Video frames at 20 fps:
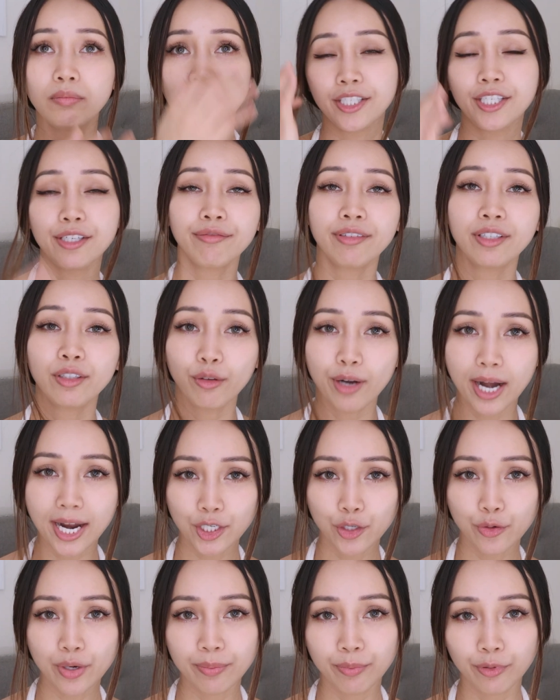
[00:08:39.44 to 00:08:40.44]
different
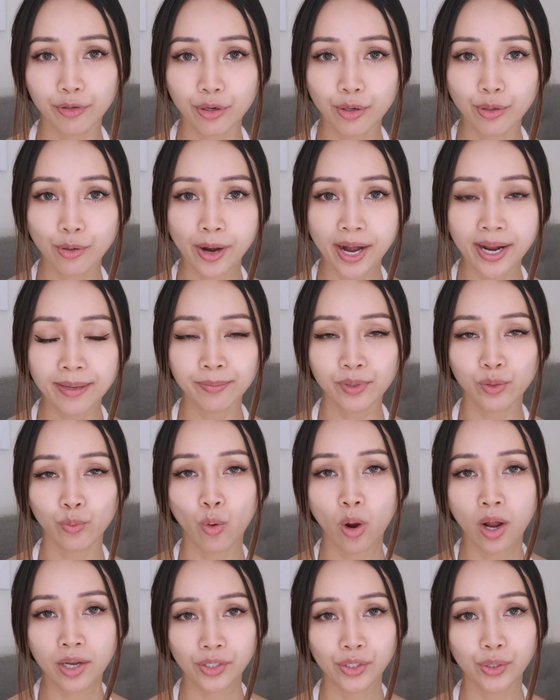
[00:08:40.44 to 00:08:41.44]
graduate programs
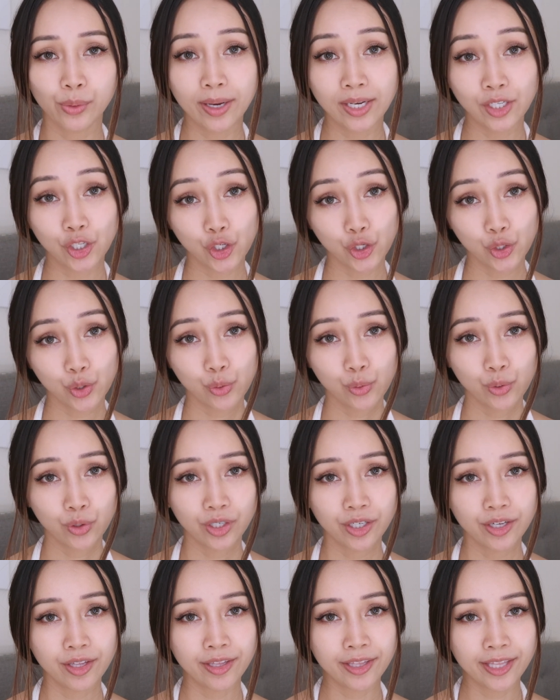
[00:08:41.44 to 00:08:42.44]
want to
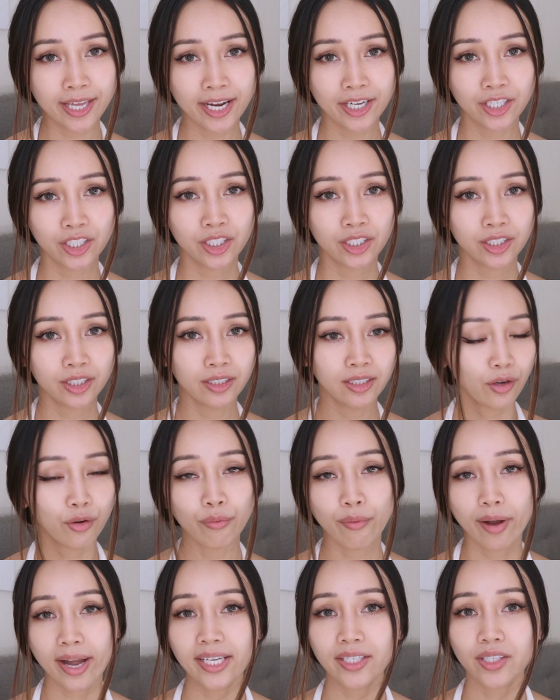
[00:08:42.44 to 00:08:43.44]
ensure their
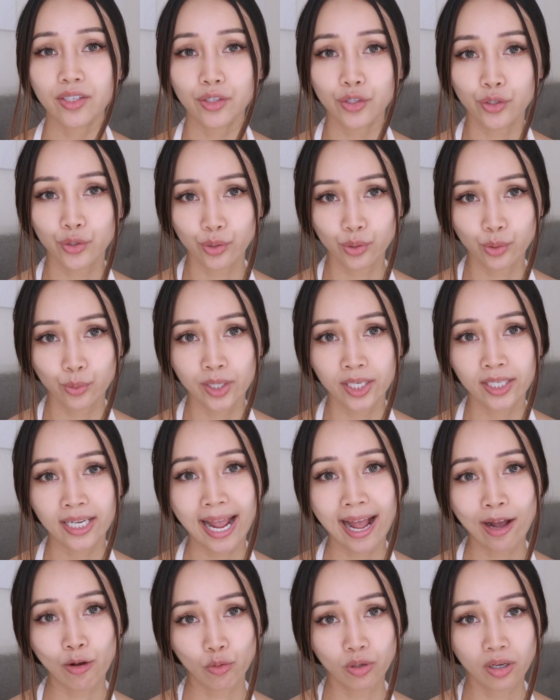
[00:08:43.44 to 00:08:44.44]
great student
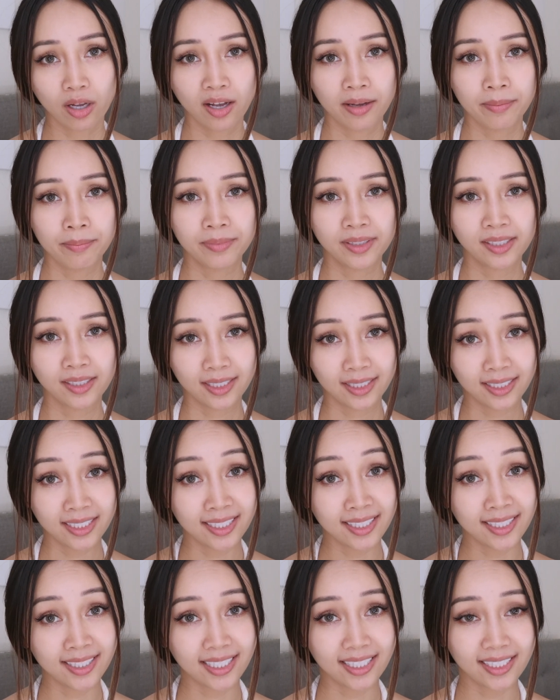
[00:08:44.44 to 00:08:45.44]
outcome
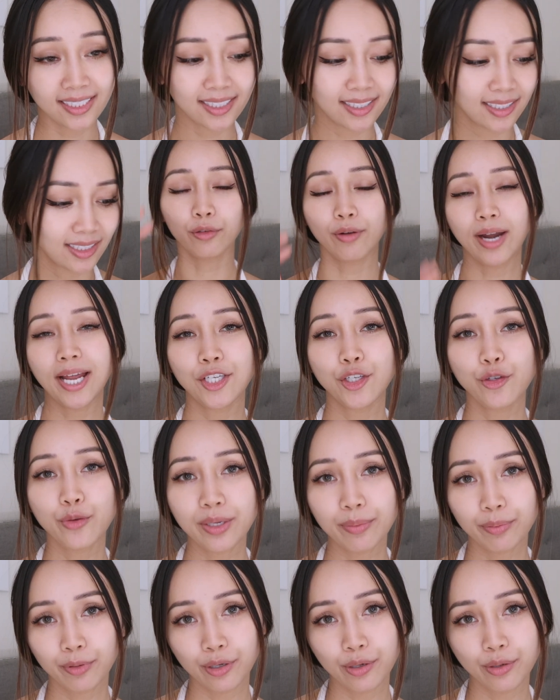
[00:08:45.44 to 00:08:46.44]
statistics.
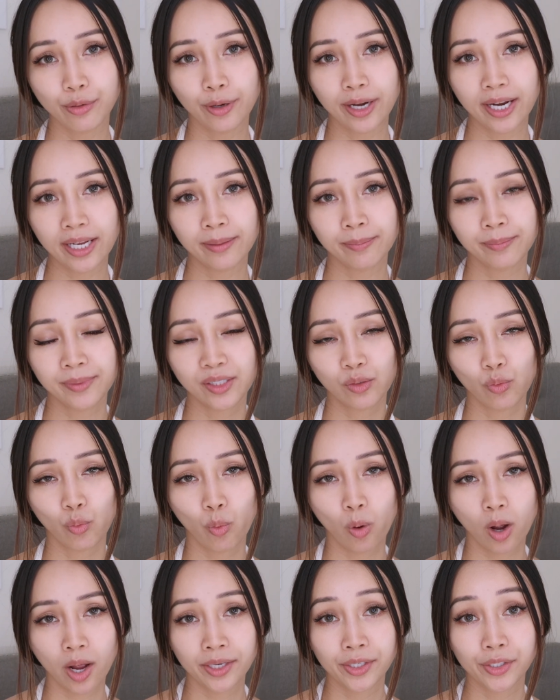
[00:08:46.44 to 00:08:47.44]
Graduate programs
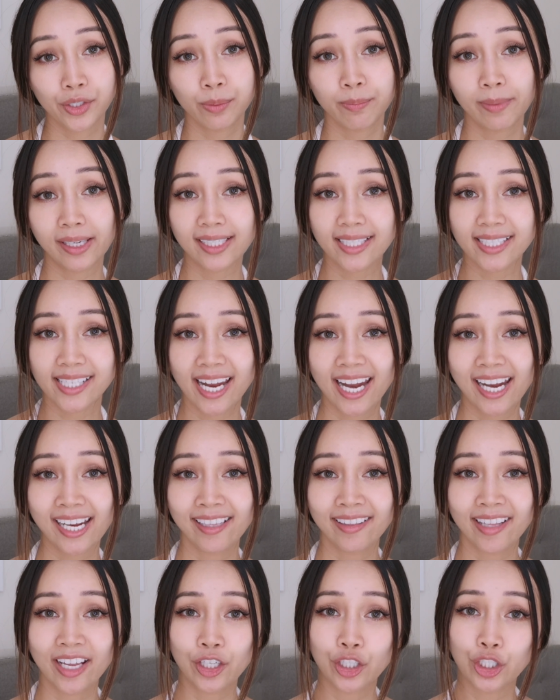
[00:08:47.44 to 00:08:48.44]
want to
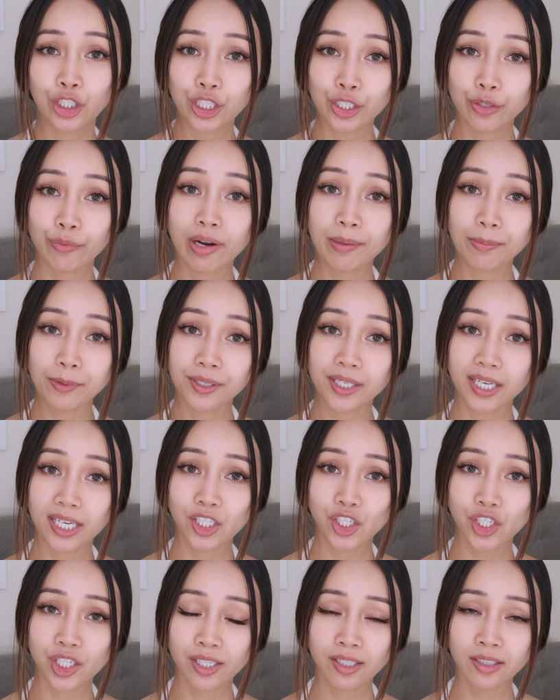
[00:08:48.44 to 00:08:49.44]
maintain their good
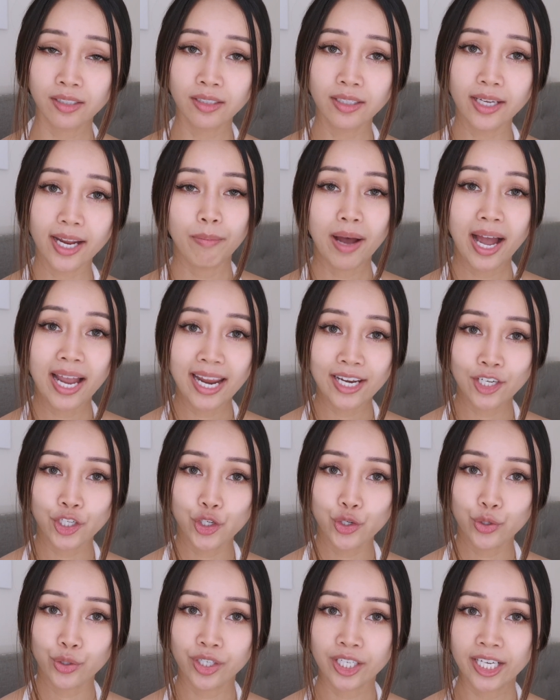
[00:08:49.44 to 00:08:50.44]
reputation by
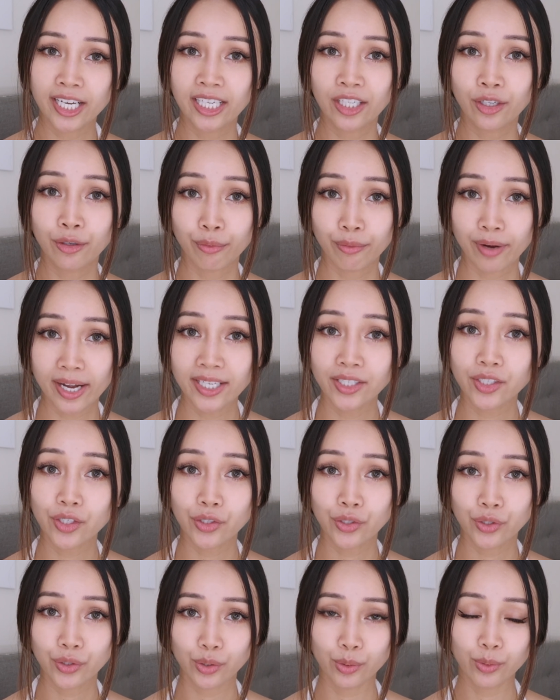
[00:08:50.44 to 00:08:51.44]
ensuring great
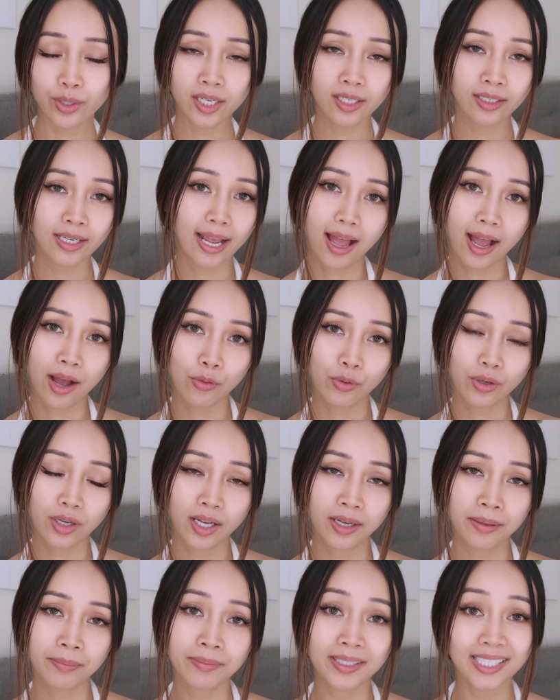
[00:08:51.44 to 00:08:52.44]
student
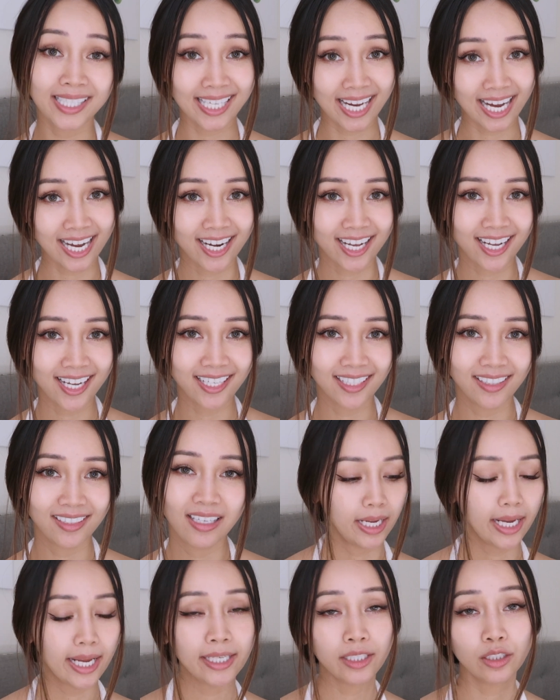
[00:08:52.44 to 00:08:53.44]
outcome data,
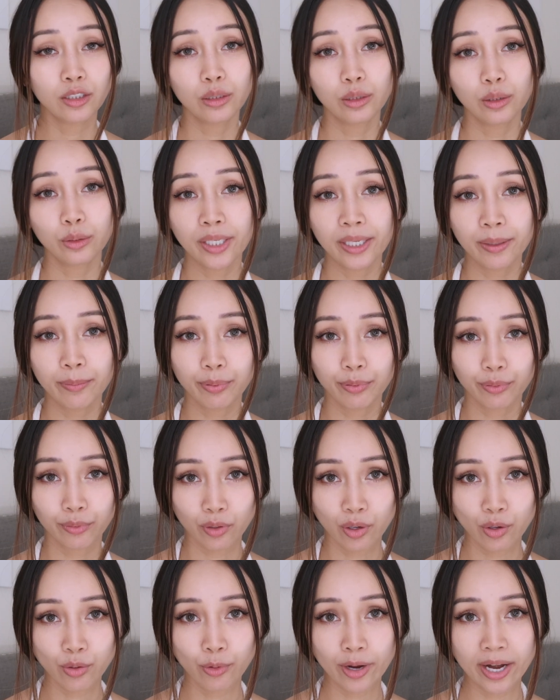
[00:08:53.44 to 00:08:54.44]
including
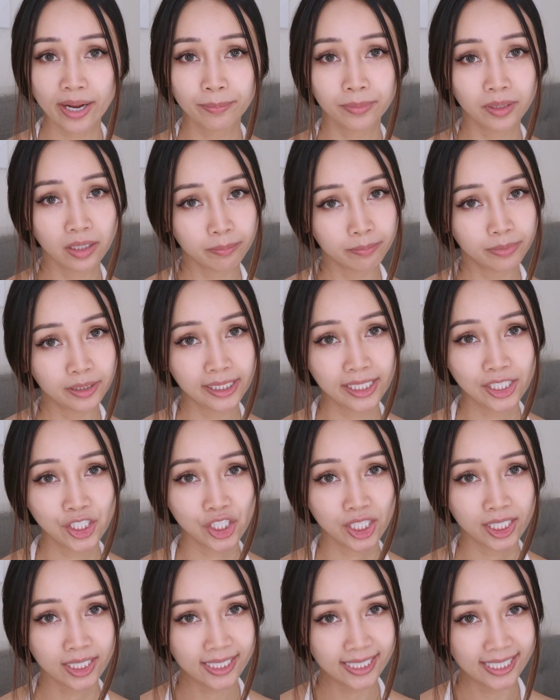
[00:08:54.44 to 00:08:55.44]
program
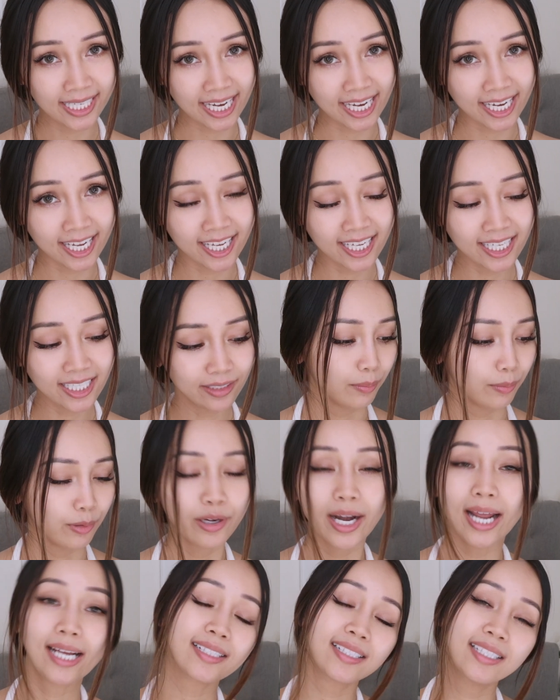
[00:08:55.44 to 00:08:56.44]
completion data,
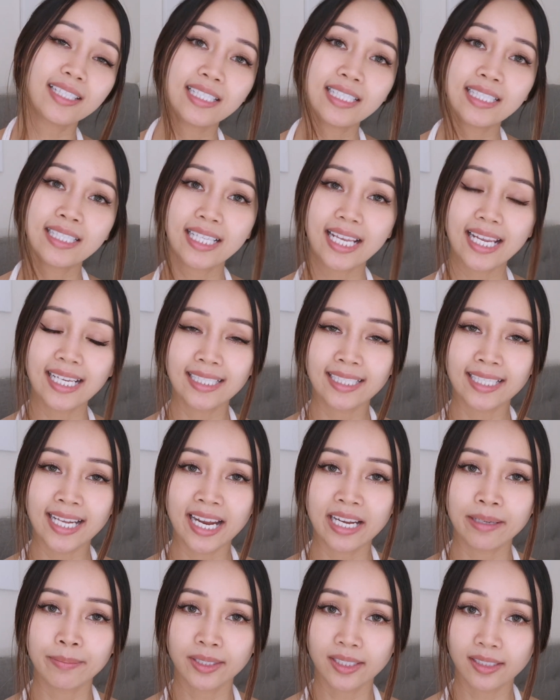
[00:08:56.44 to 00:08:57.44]
praxis
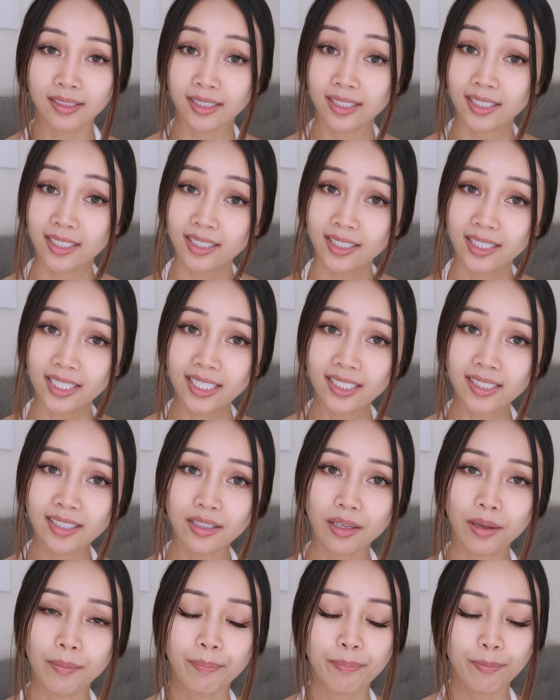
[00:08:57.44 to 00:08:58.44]
exam statistics.
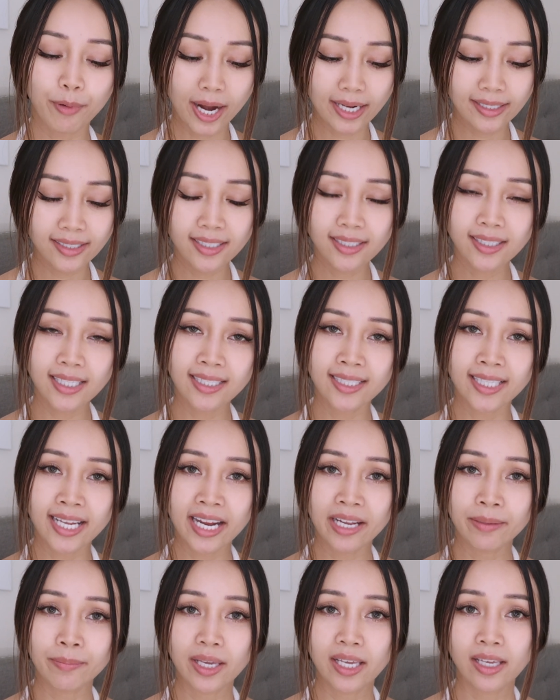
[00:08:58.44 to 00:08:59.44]
Praxis
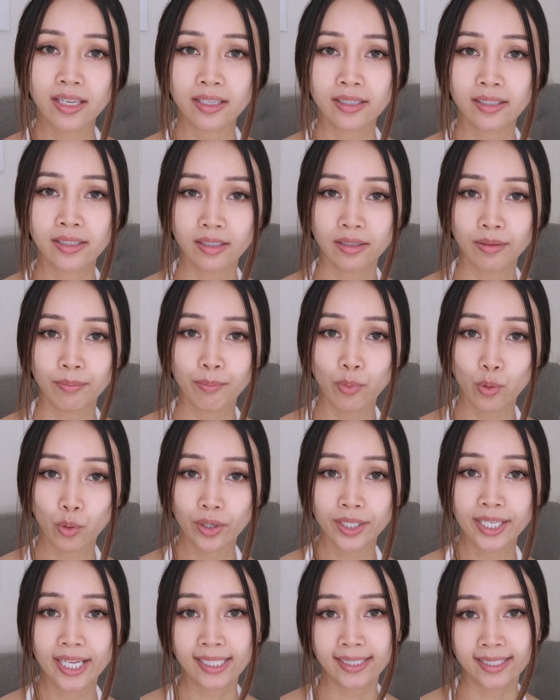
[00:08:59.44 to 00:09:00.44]
exam is the
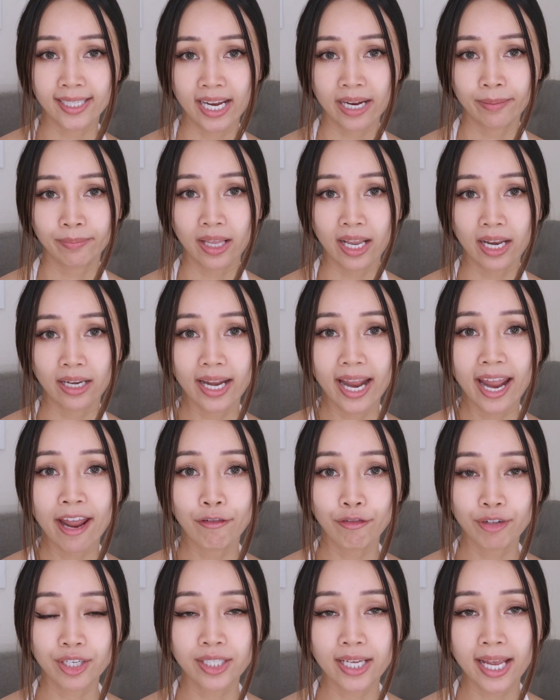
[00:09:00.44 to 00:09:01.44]
board exam that
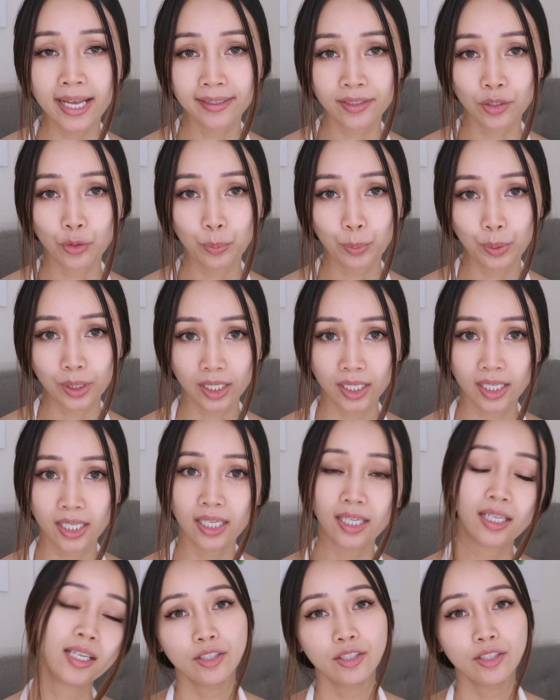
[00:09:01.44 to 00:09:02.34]
every SLP